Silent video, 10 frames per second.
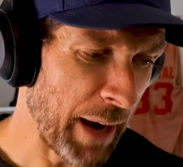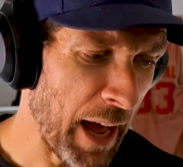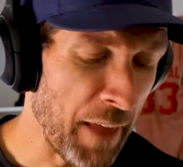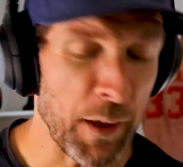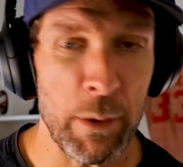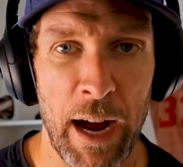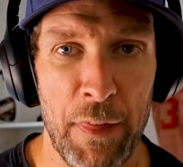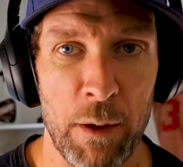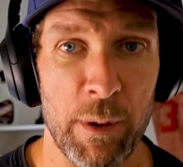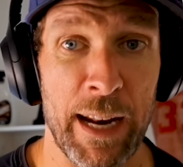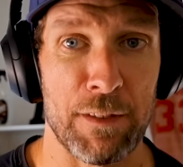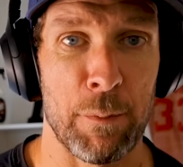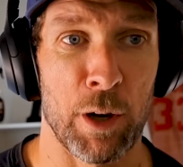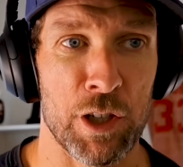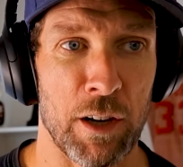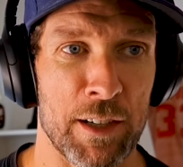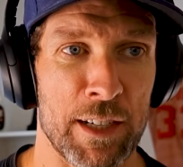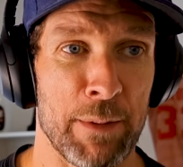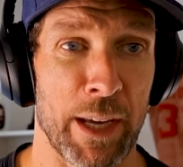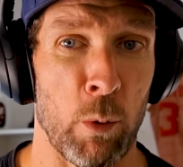But I think we're gonna have to push our
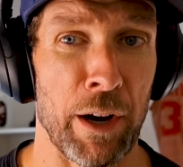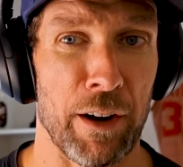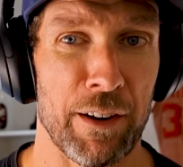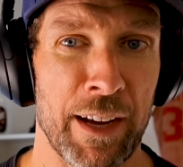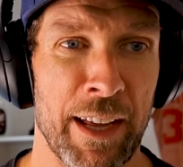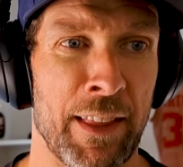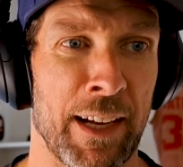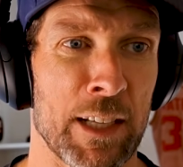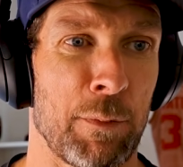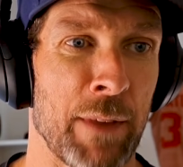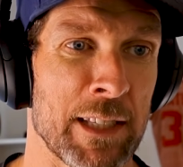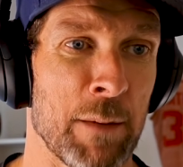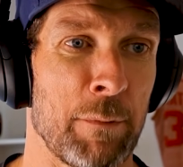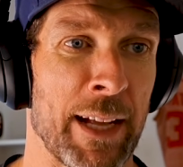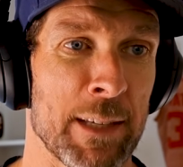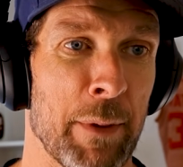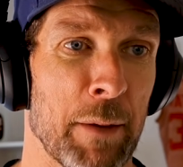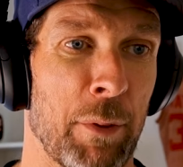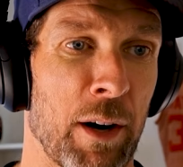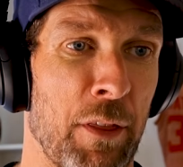team to get weird, and I think that's a
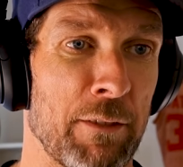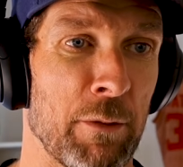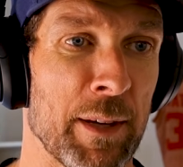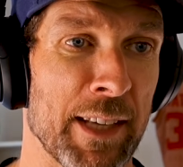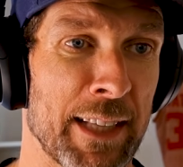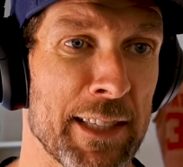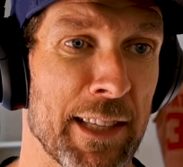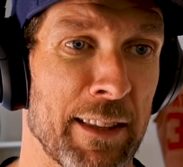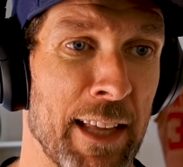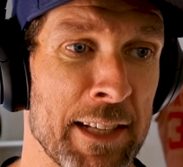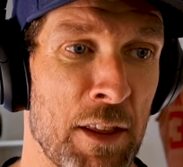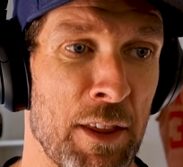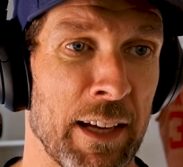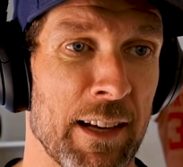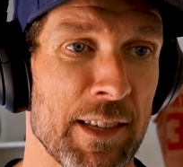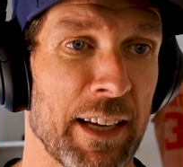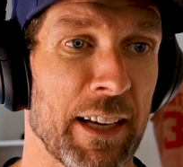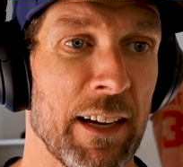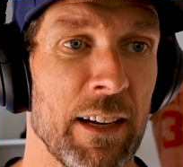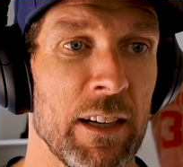big part of the thing for me. Is like that's the thing is
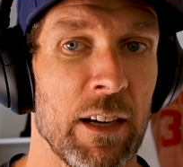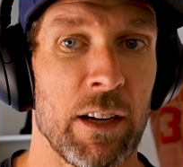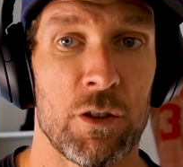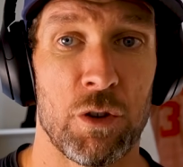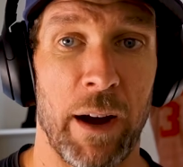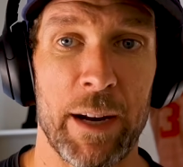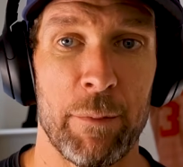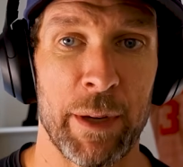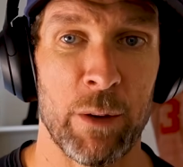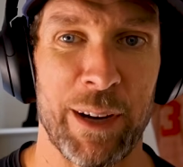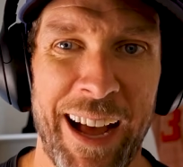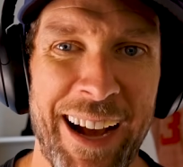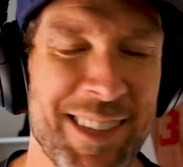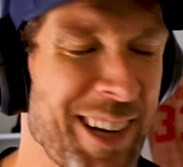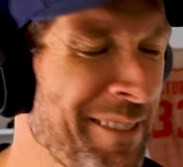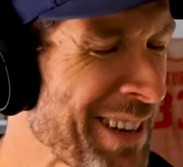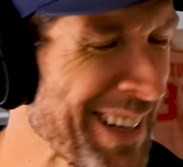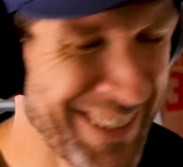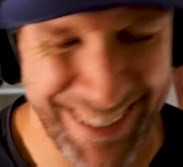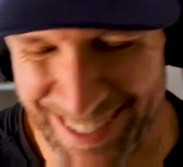like try to be weird. I saw
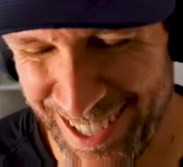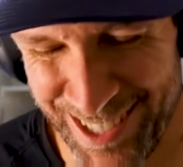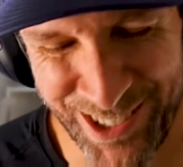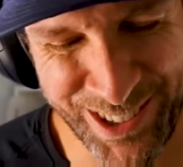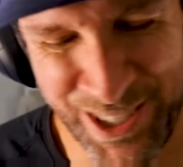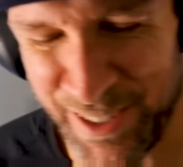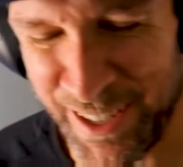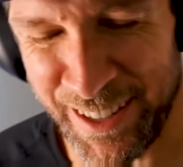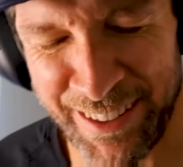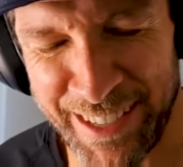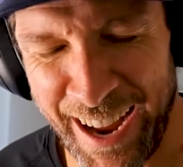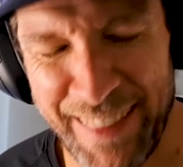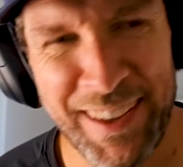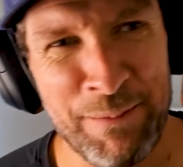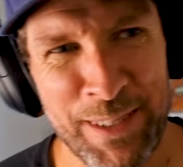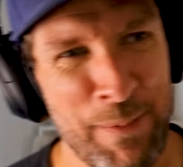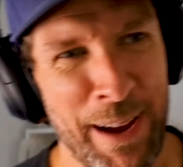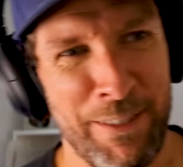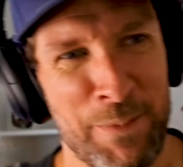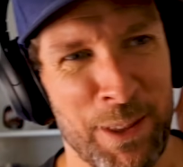a Sora 2 video the other day. I think you
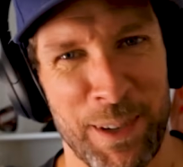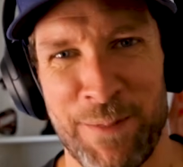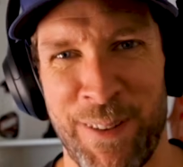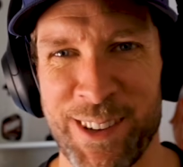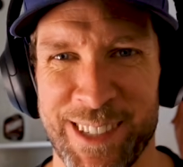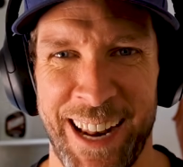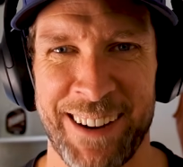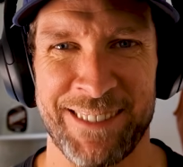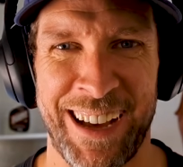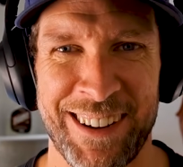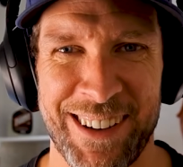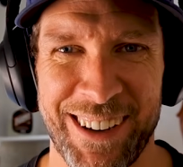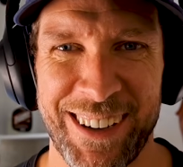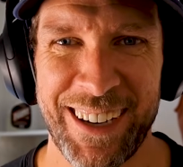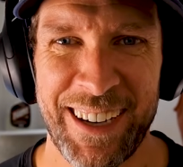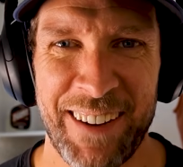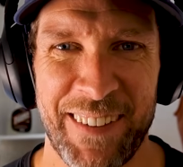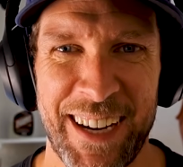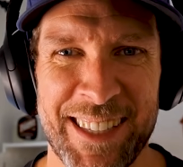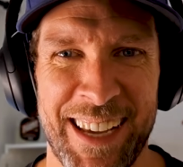might have even been the one to post it. I don't know,
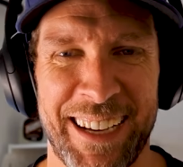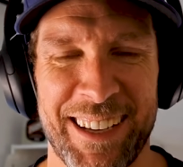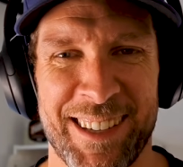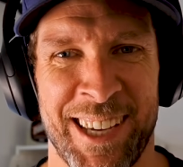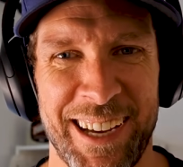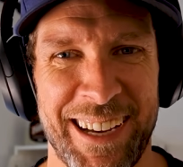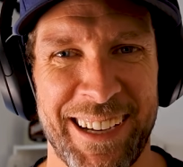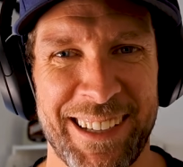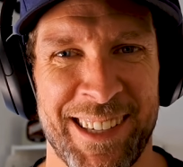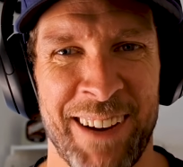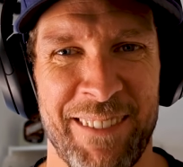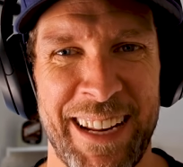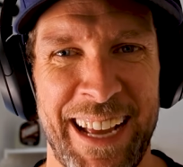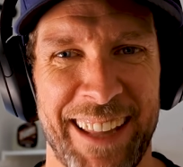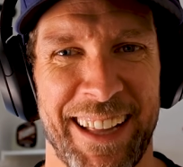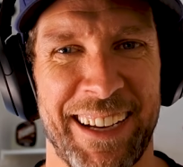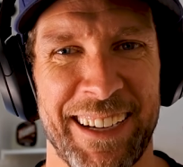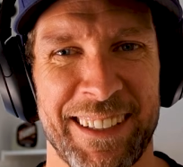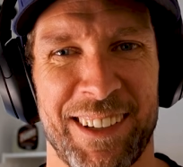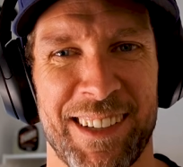but it's like somebody at
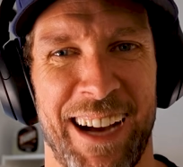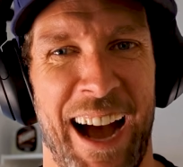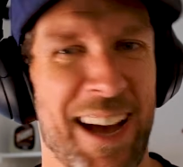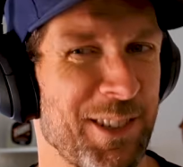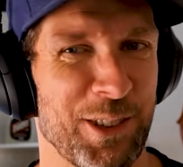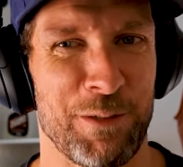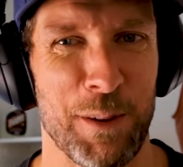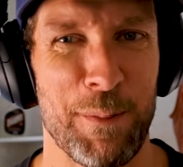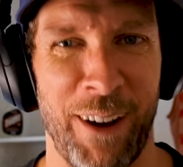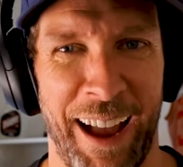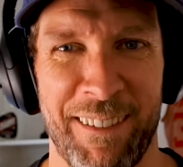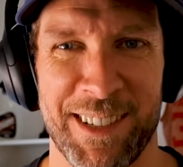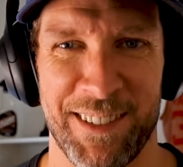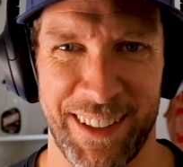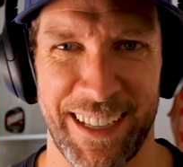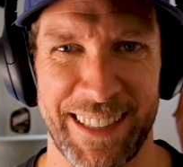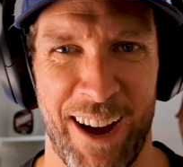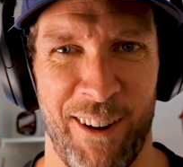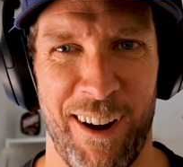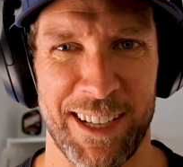like looks like a high school football game or something like
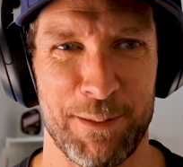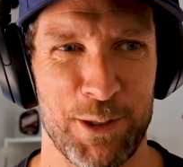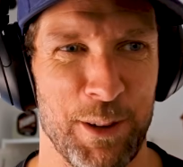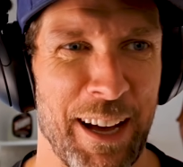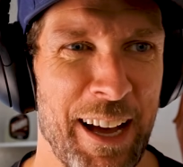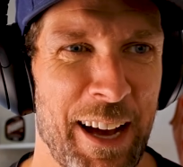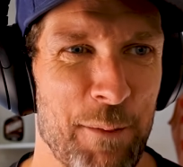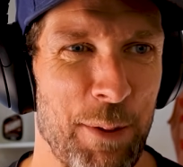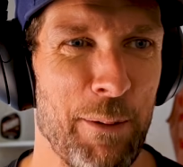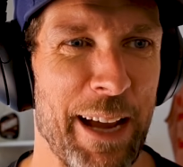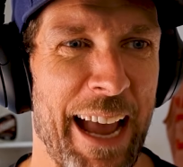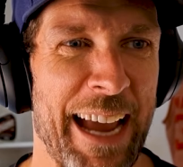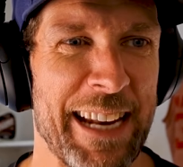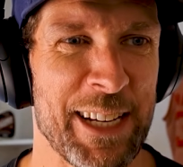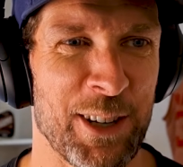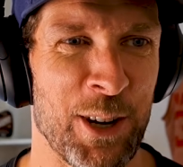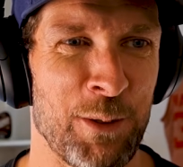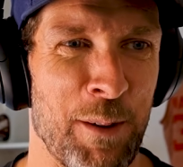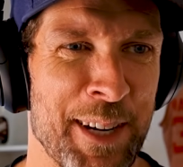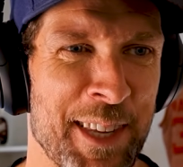that walks up to a probably
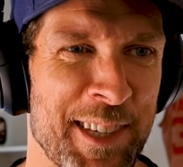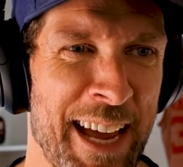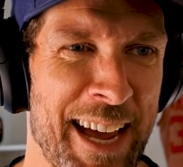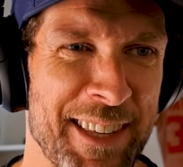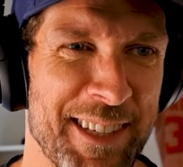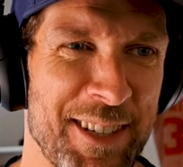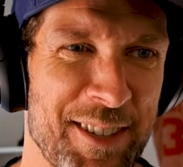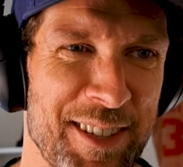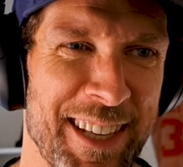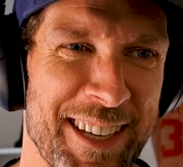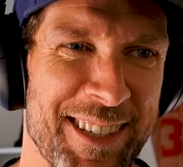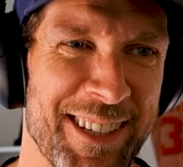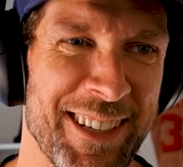80-year-old woman in the stands. Did you see this?